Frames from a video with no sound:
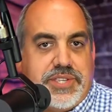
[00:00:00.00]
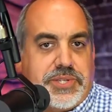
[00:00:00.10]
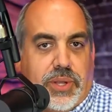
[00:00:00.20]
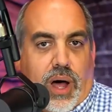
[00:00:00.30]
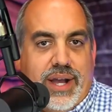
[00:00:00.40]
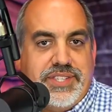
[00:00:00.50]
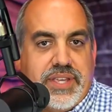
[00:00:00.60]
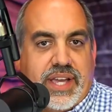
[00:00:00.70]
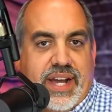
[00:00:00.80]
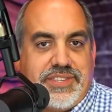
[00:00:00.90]
this law is
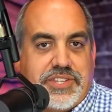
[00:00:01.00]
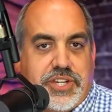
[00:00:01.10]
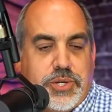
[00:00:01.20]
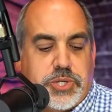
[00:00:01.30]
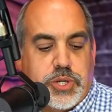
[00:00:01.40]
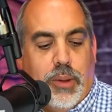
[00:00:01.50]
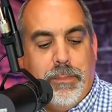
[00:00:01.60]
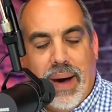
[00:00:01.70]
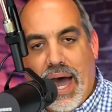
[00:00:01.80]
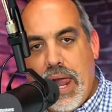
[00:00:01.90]
unconstitutional,
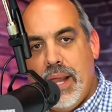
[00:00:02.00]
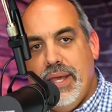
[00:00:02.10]
but